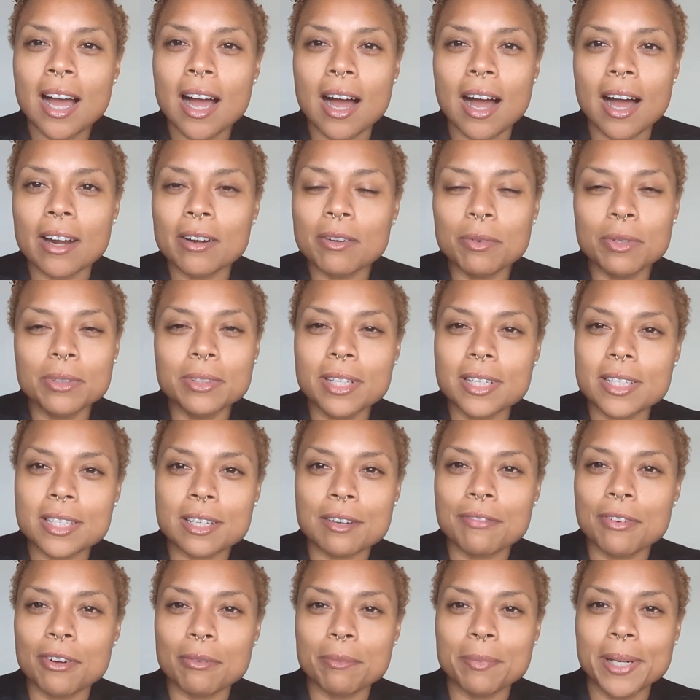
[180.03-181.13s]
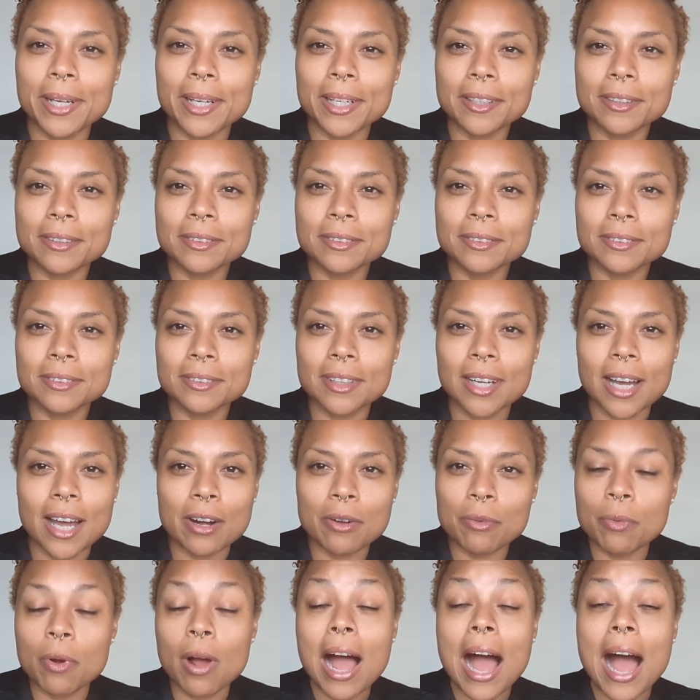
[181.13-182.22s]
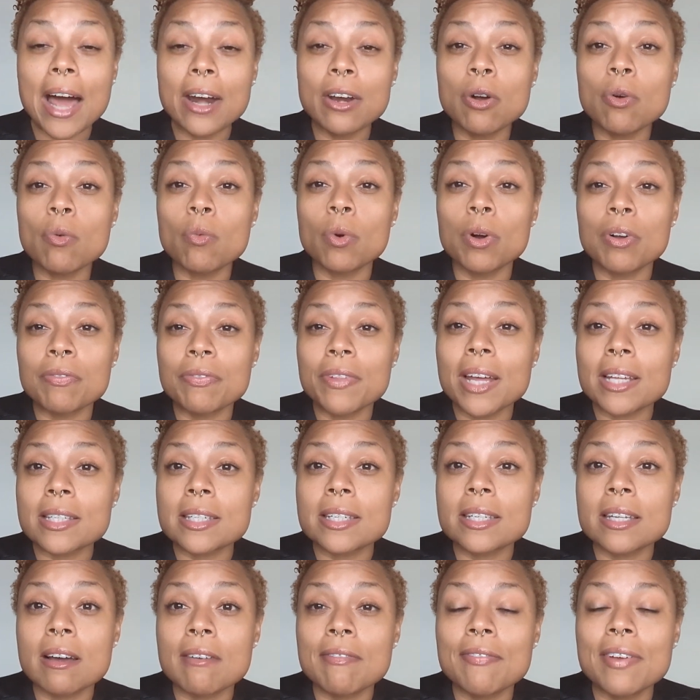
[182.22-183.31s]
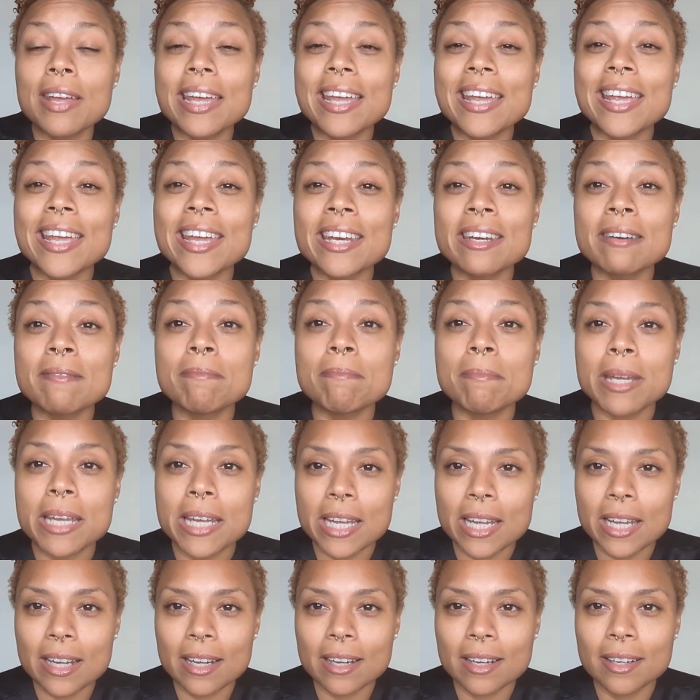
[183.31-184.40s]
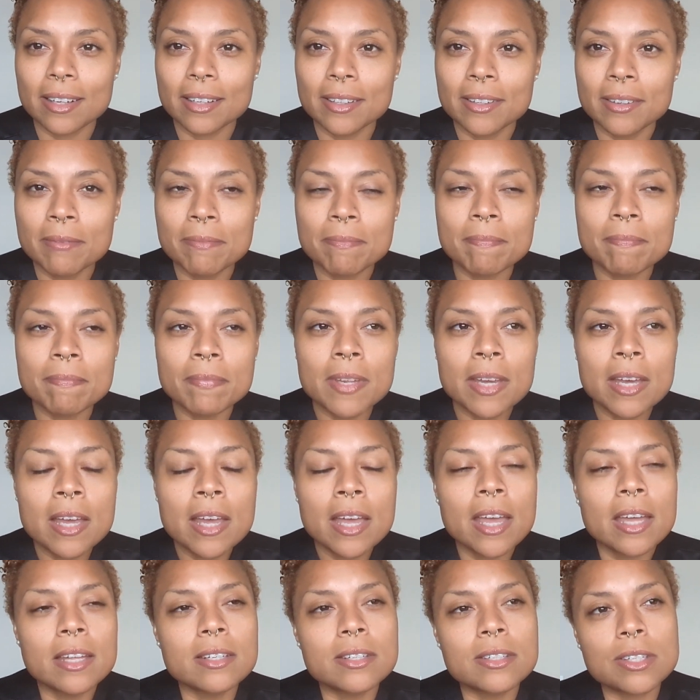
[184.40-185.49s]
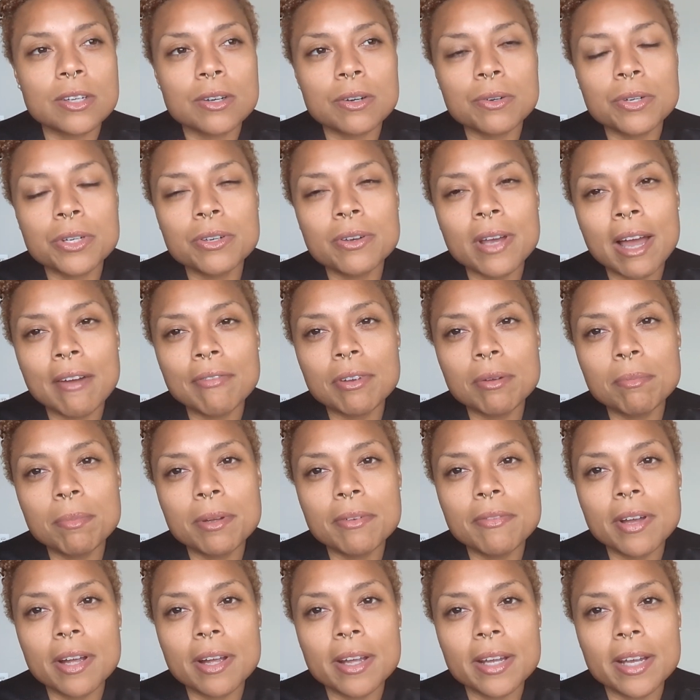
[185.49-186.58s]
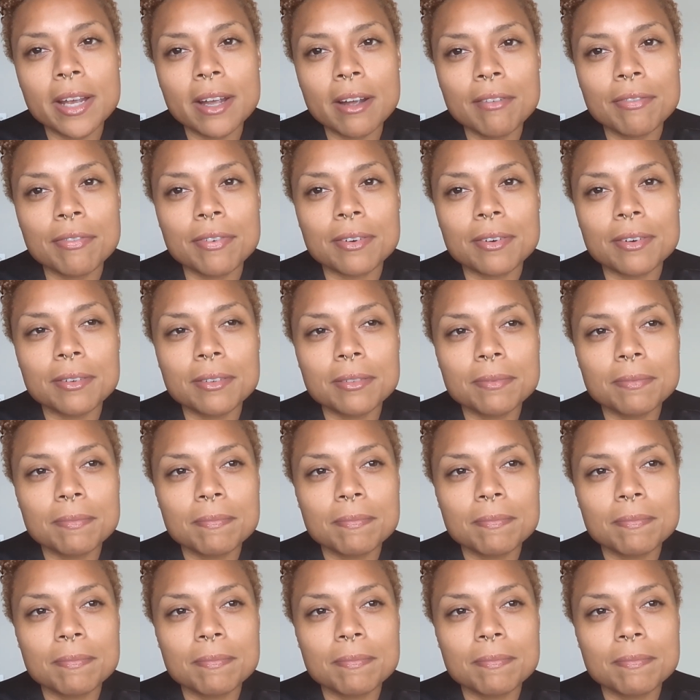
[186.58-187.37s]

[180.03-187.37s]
I don't want that stuff on me. I don't want that stuff in me. And so you have to be very careful.